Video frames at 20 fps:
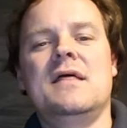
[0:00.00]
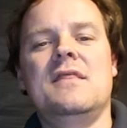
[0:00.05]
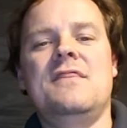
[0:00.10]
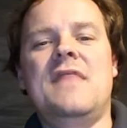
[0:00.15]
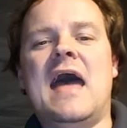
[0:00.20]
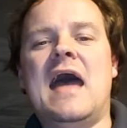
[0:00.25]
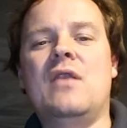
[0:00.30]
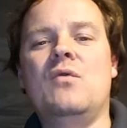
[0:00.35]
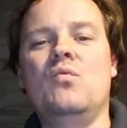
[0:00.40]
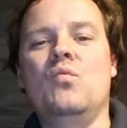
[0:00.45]

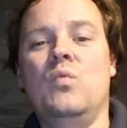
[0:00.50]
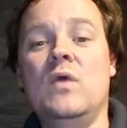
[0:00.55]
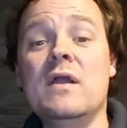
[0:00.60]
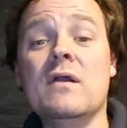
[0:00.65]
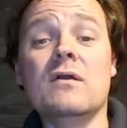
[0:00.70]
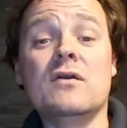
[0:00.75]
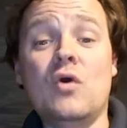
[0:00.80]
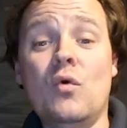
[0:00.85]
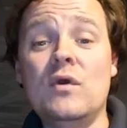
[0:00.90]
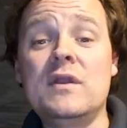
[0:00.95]
that we
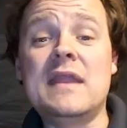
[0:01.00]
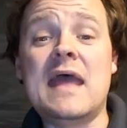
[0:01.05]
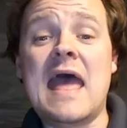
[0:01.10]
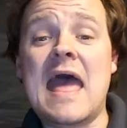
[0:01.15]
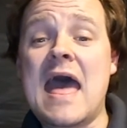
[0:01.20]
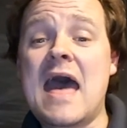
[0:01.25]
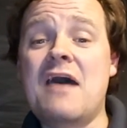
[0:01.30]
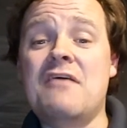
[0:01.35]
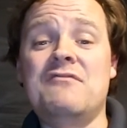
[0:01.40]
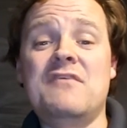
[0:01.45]
are going to
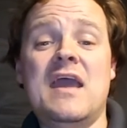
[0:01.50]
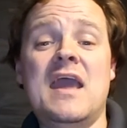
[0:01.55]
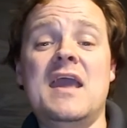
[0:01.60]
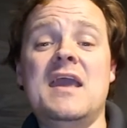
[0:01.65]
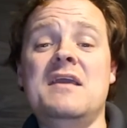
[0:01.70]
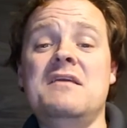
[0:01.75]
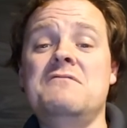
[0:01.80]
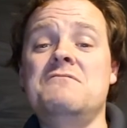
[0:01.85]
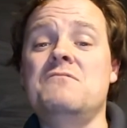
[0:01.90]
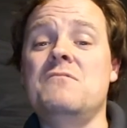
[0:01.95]
have
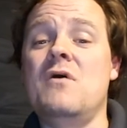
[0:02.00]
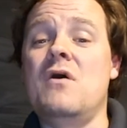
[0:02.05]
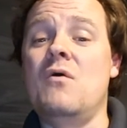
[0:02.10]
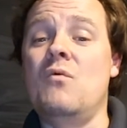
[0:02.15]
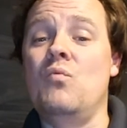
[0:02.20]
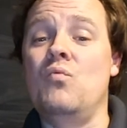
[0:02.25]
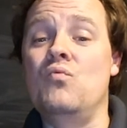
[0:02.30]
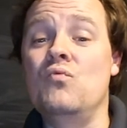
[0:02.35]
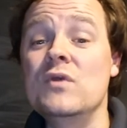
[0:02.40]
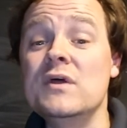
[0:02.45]
a
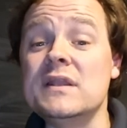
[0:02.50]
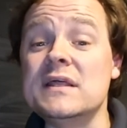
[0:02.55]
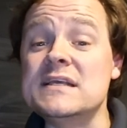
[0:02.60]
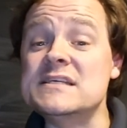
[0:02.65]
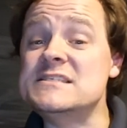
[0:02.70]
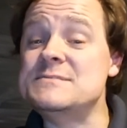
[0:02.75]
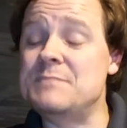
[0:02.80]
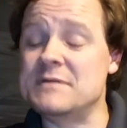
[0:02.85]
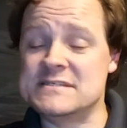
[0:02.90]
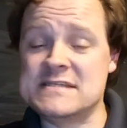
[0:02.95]
really
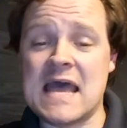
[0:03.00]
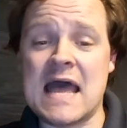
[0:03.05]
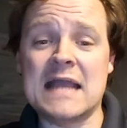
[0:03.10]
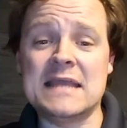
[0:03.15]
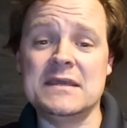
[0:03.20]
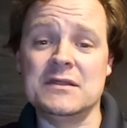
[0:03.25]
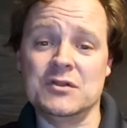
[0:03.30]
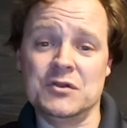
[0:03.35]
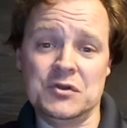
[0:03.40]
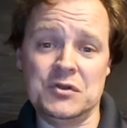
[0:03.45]

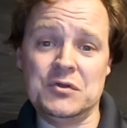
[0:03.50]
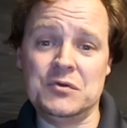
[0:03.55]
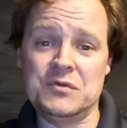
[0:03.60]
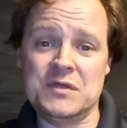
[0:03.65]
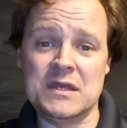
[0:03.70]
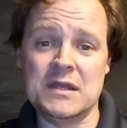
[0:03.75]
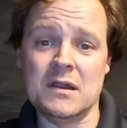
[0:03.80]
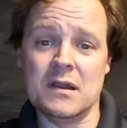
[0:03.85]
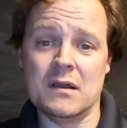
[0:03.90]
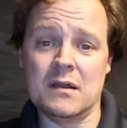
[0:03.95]
spectacular new
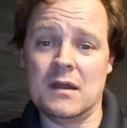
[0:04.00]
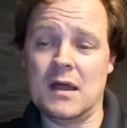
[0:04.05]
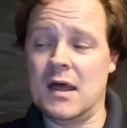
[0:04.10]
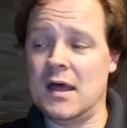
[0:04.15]
year.